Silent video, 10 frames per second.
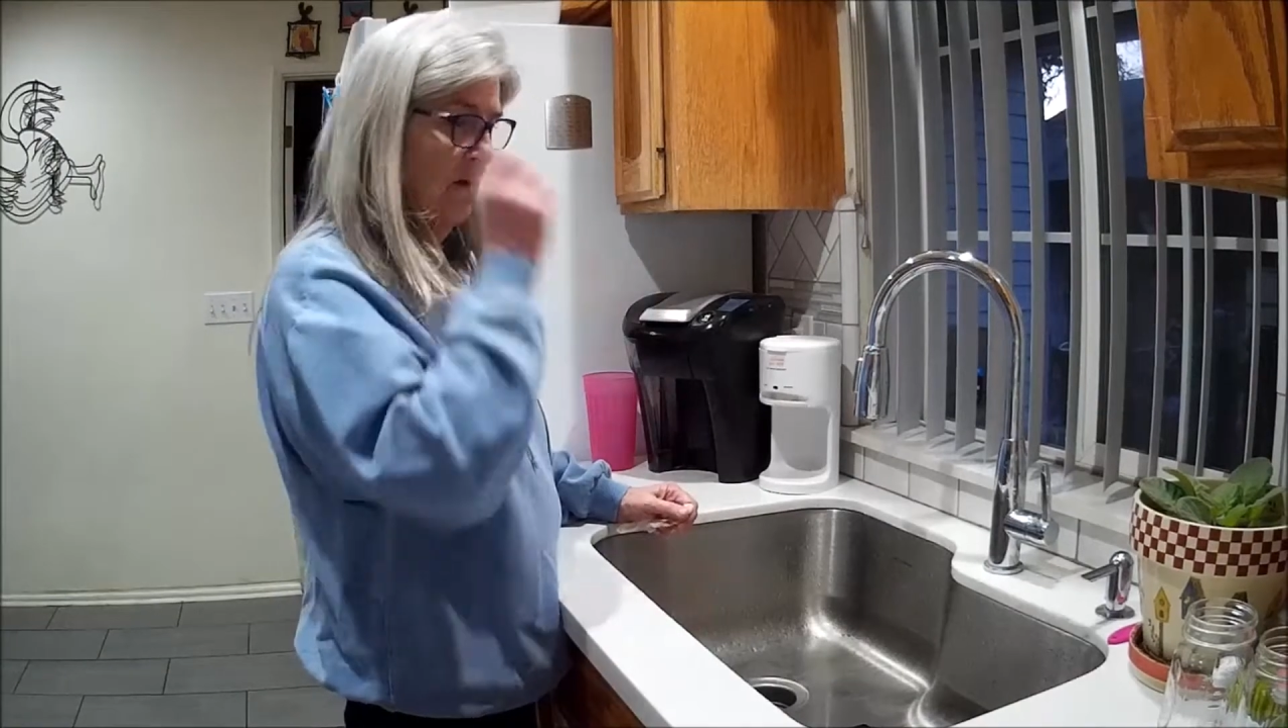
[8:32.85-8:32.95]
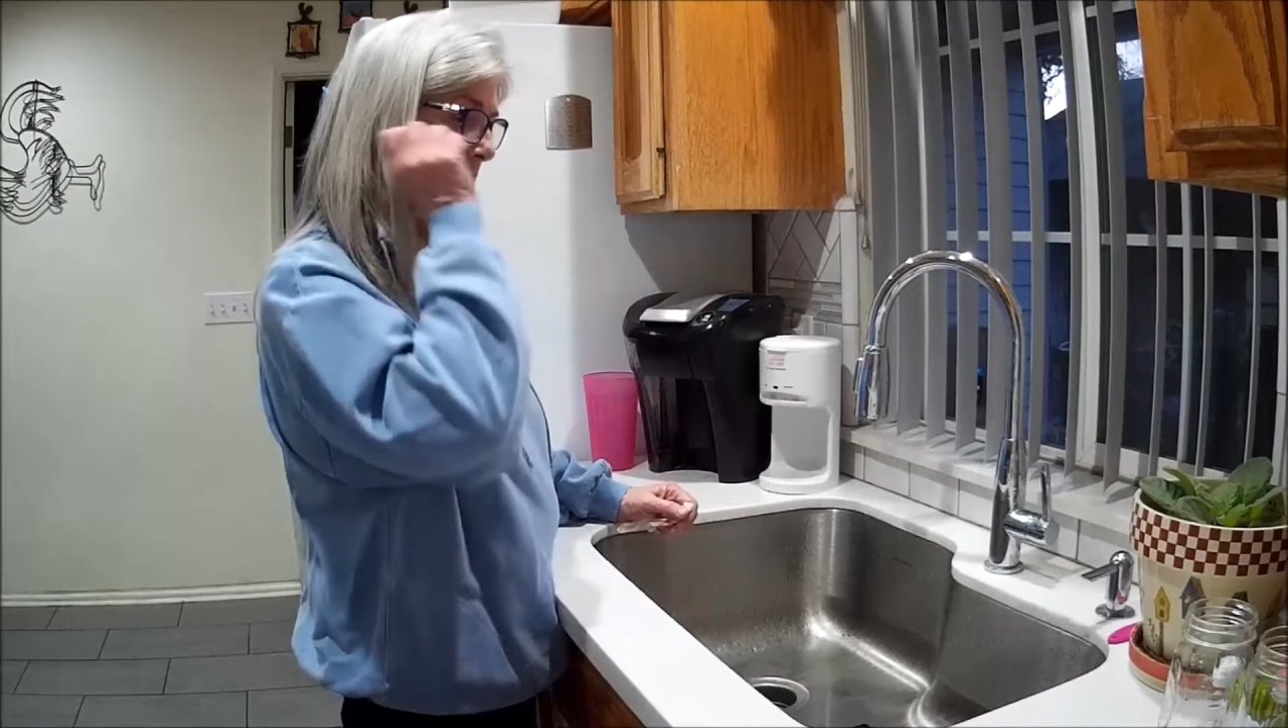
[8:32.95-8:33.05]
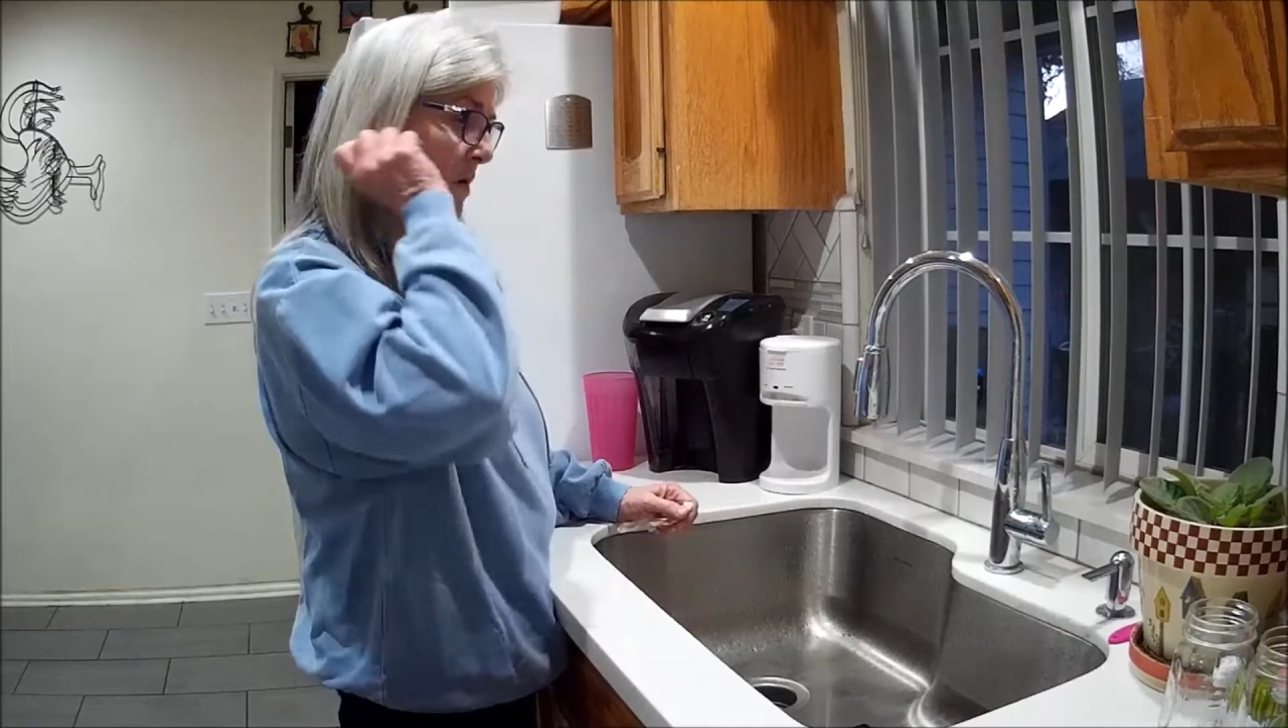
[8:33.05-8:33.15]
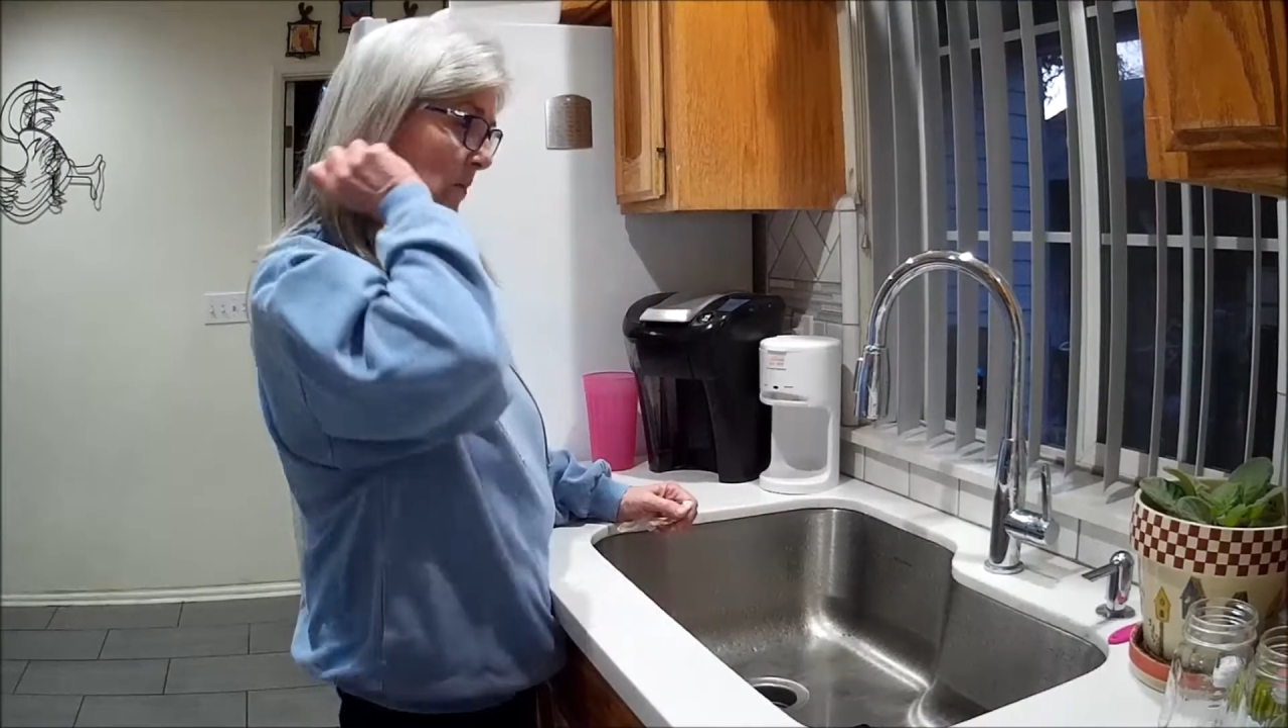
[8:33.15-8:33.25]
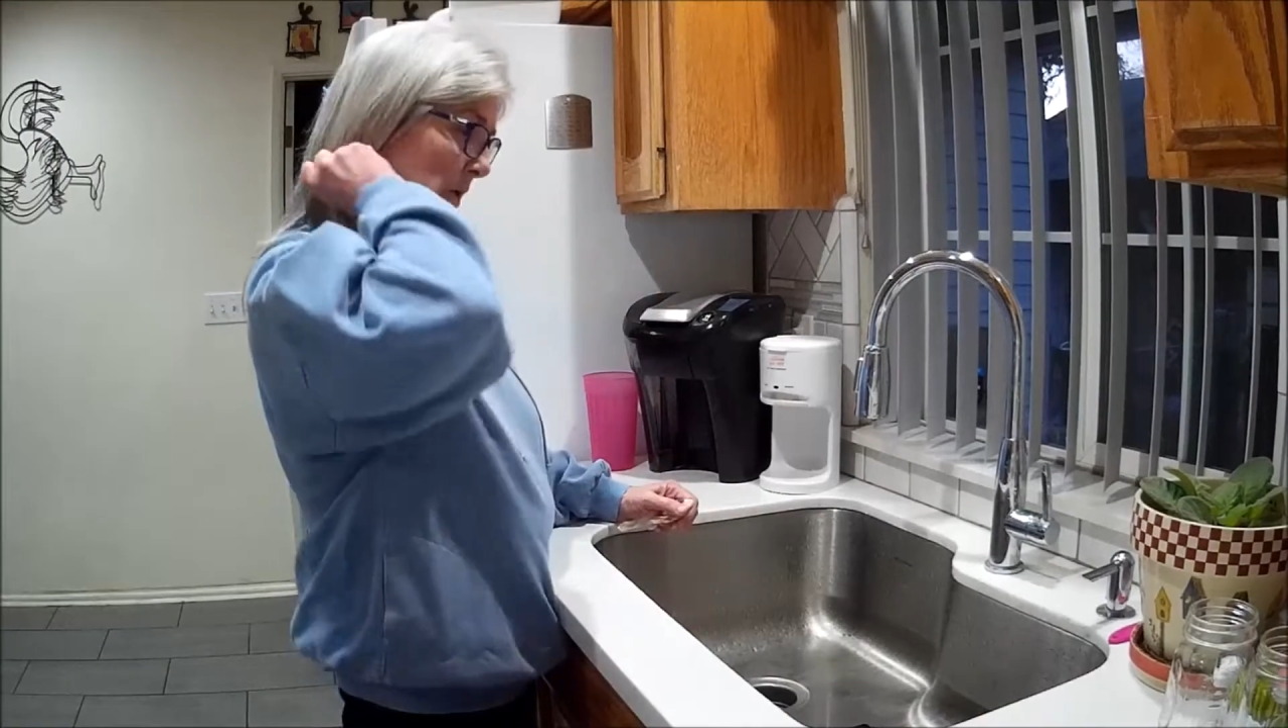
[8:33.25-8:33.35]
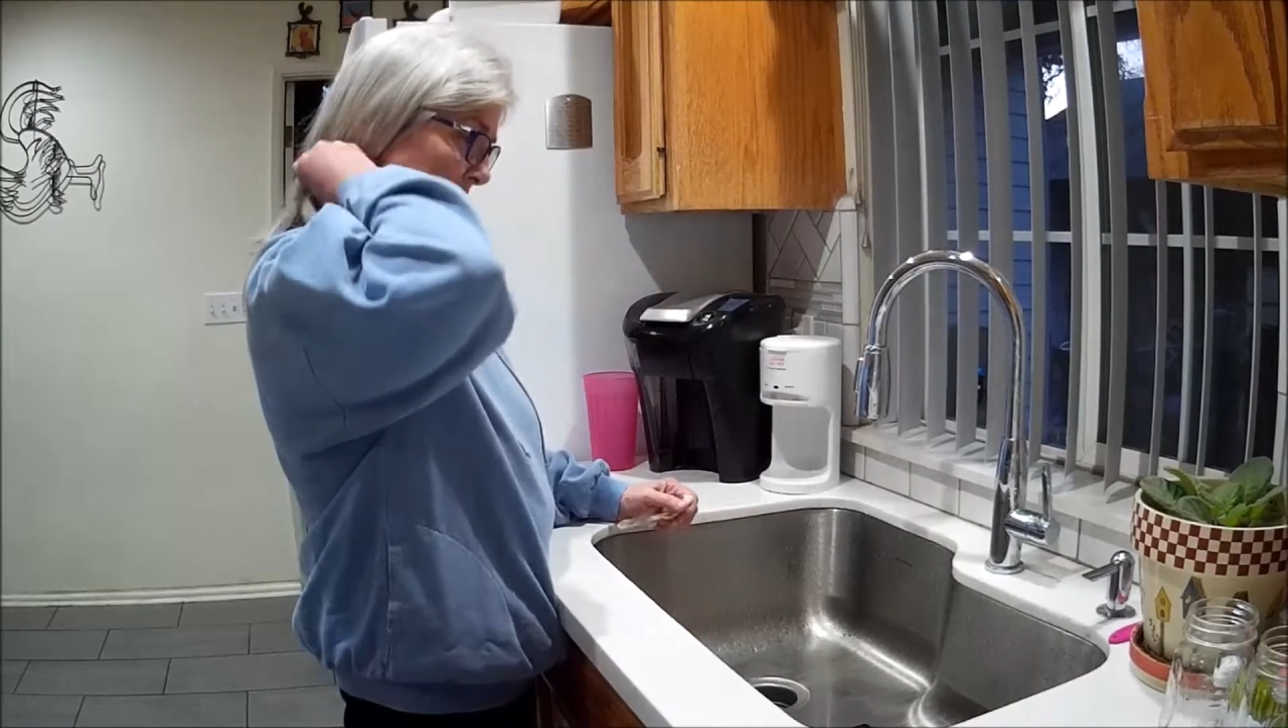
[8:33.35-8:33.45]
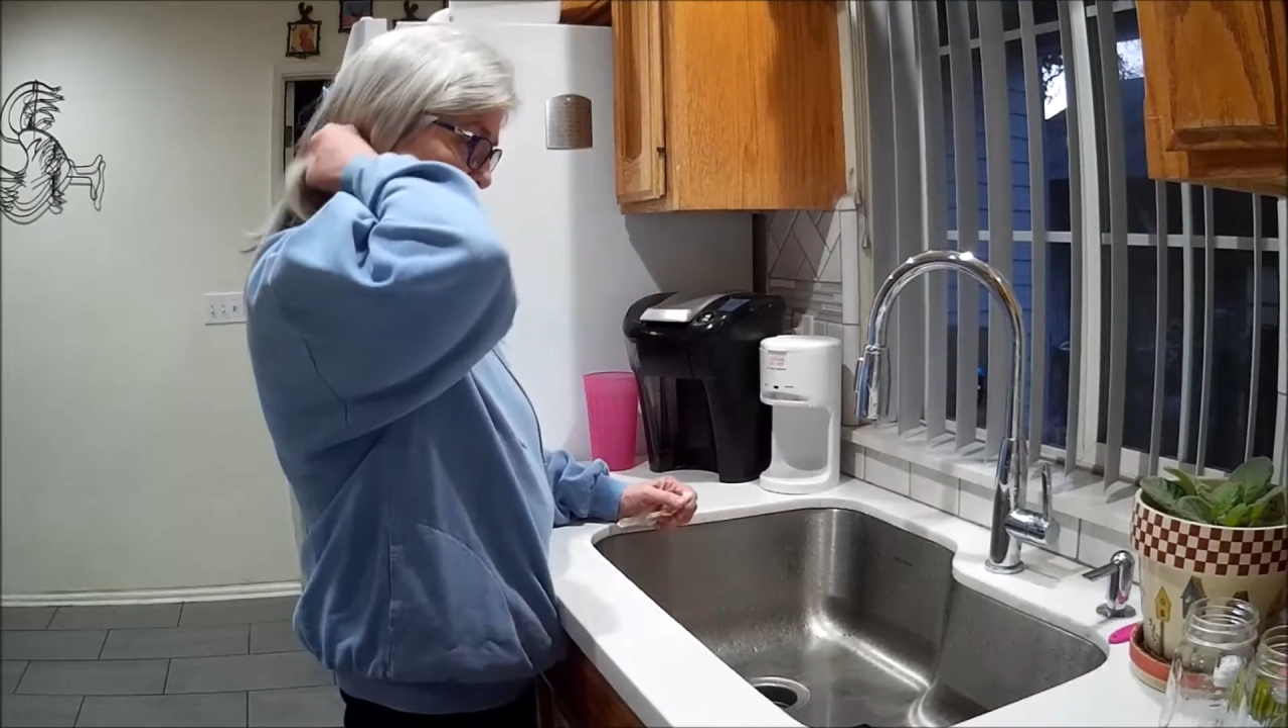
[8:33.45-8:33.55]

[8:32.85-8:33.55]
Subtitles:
Oh, I'll probably